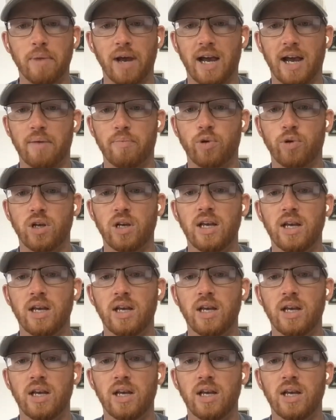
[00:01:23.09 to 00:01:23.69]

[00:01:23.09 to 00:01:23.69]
map